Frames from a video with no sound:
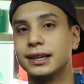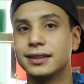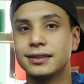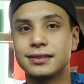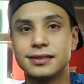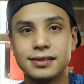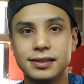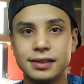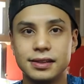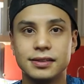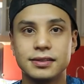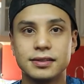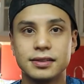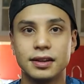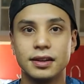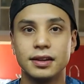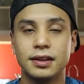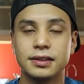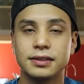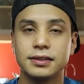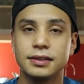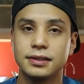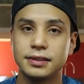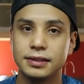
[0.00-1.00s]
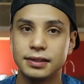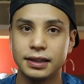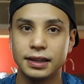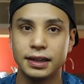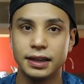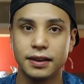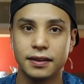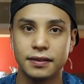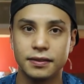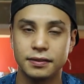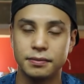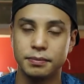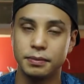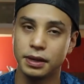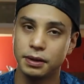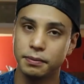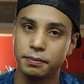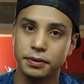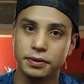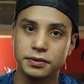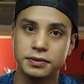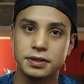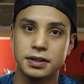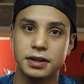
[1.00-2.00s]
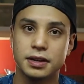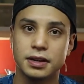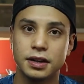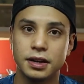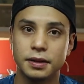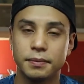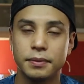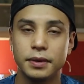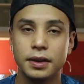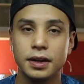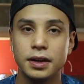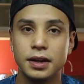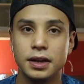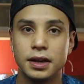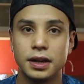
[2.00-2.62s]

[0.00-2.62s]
like sea salt to taste, maple syrup,